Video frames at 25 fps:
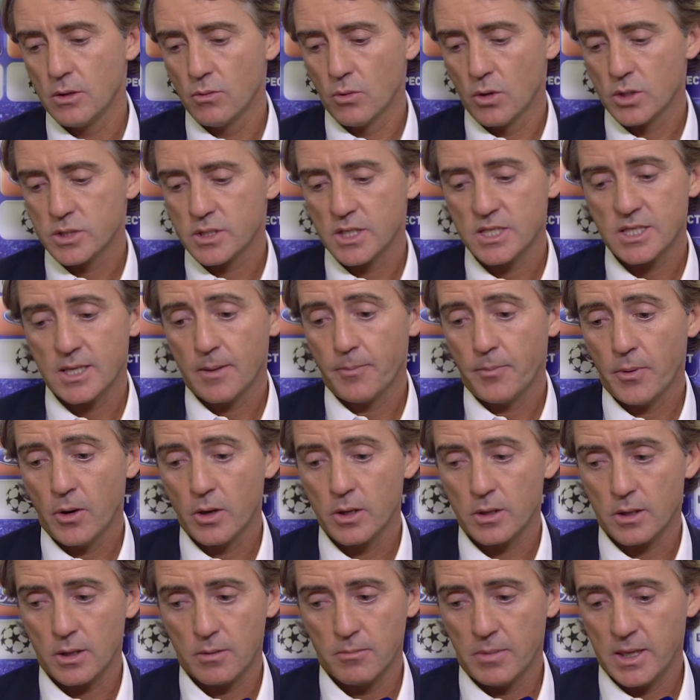He was
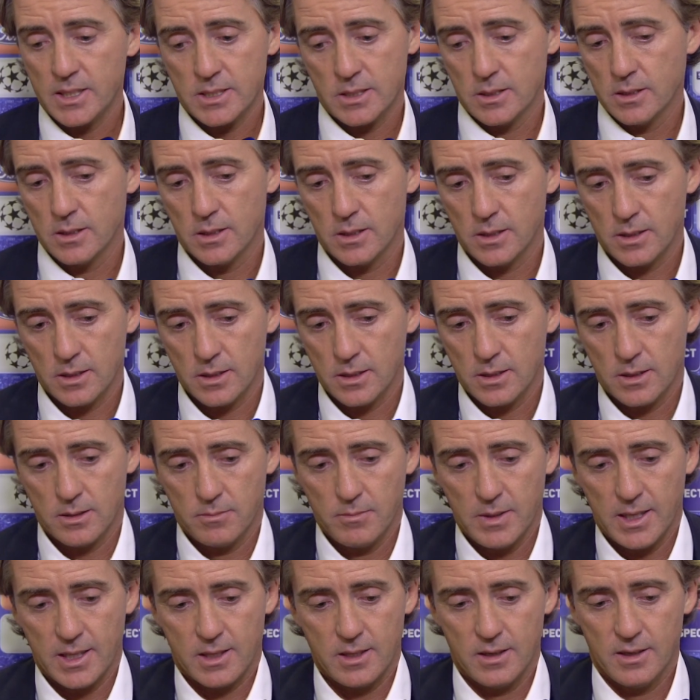disappointed,
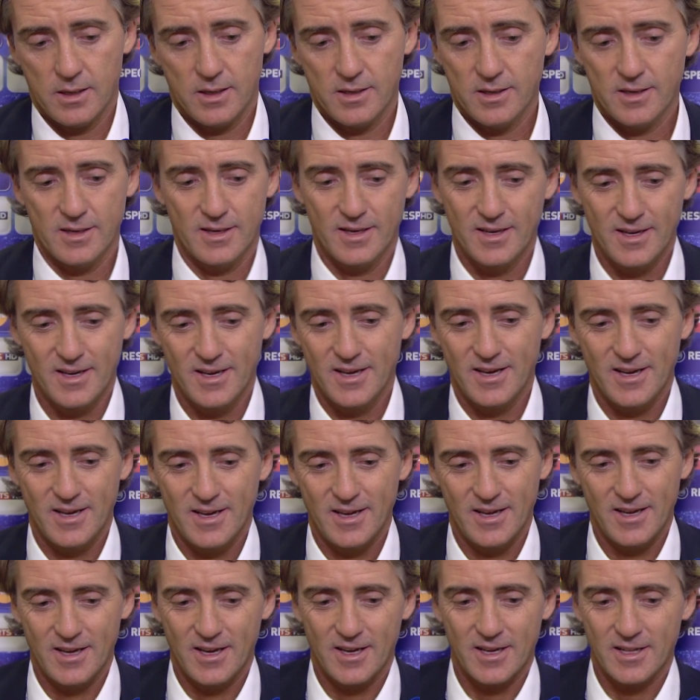but
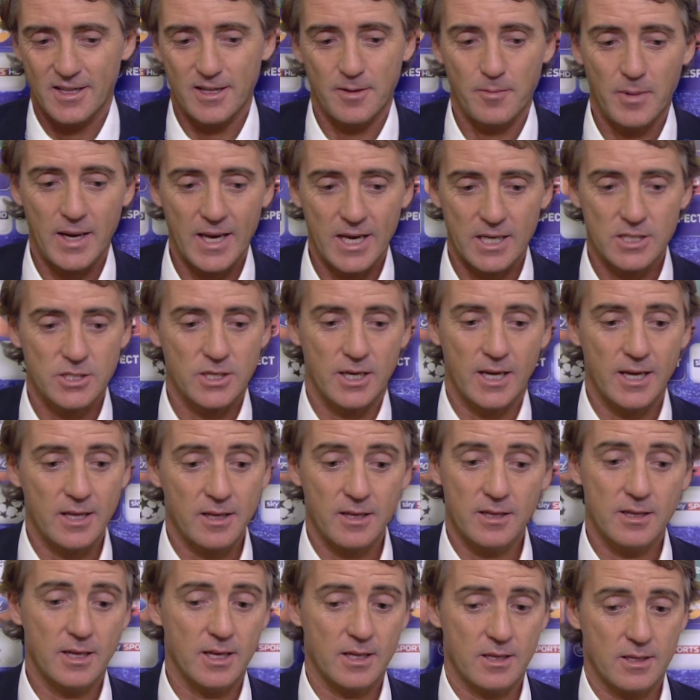the manager, I
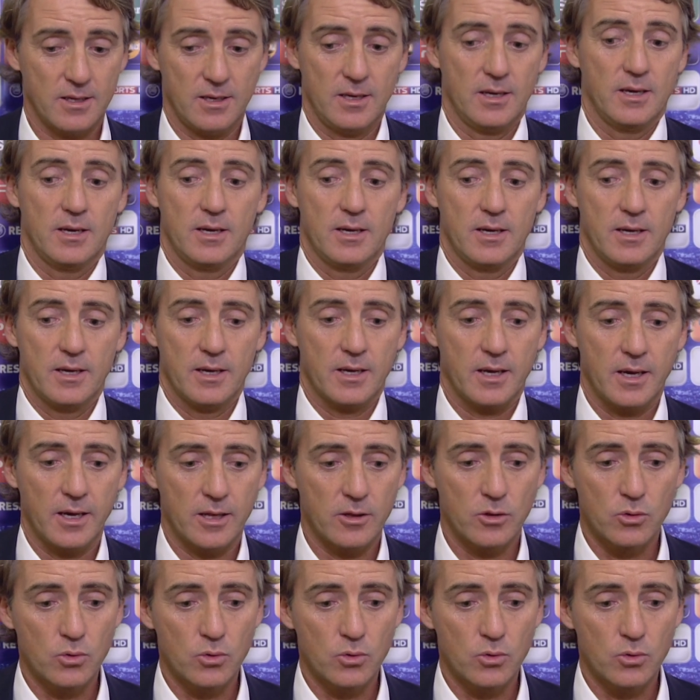think, that can